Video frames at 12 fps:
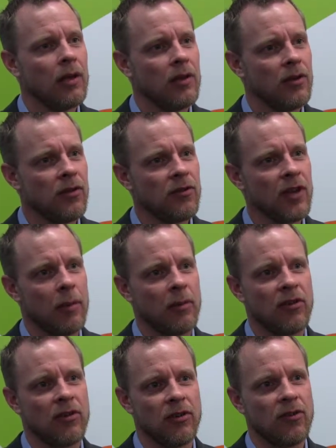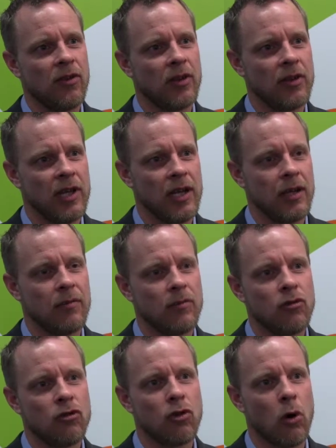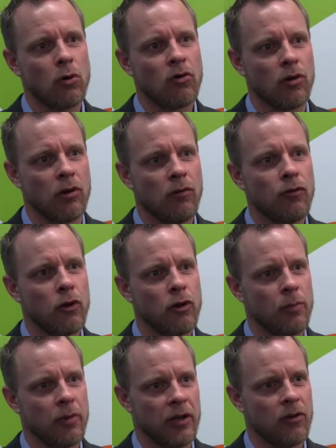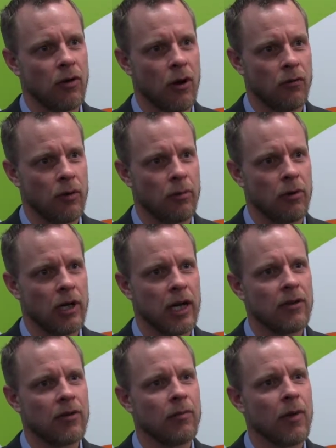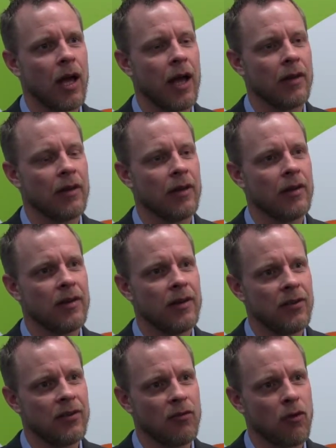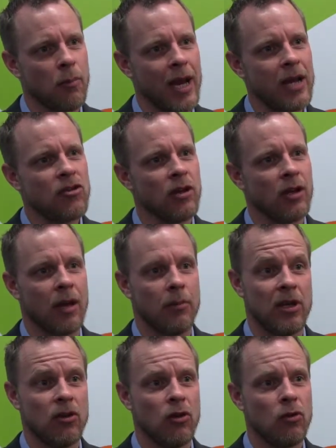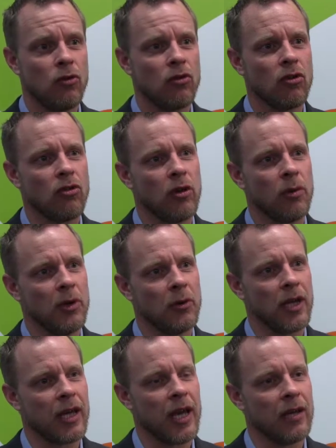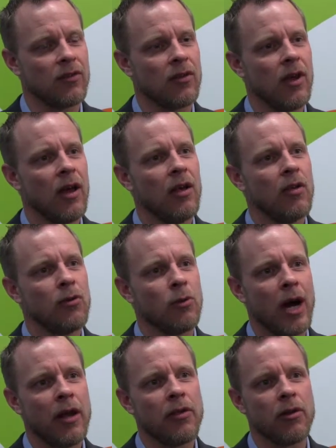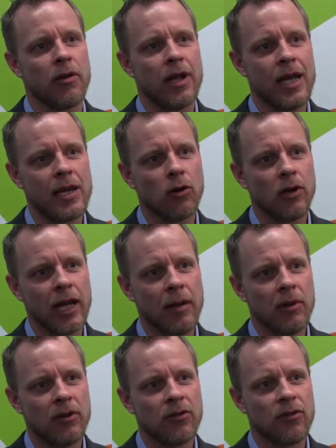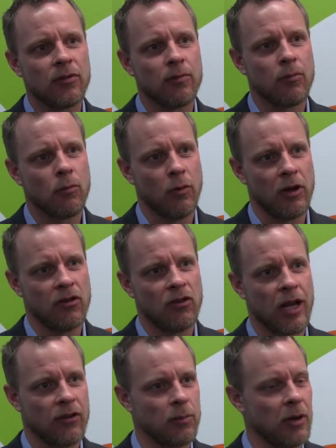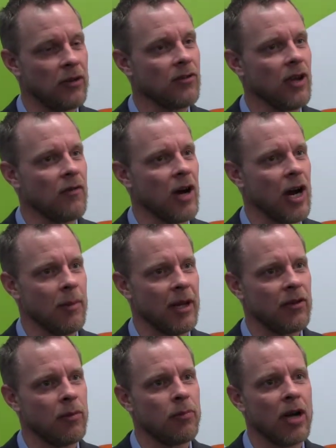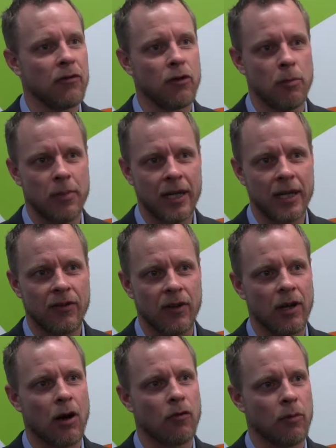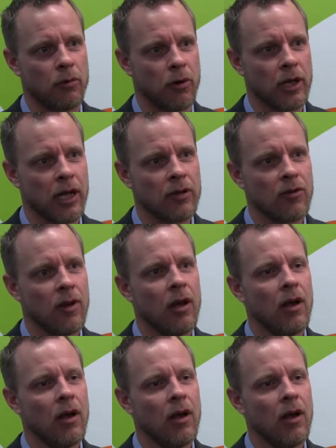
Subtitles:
This establishes the total footprint of your product, and this information can be used to communicate through either eco-labels, which express the environmental preferability of a product,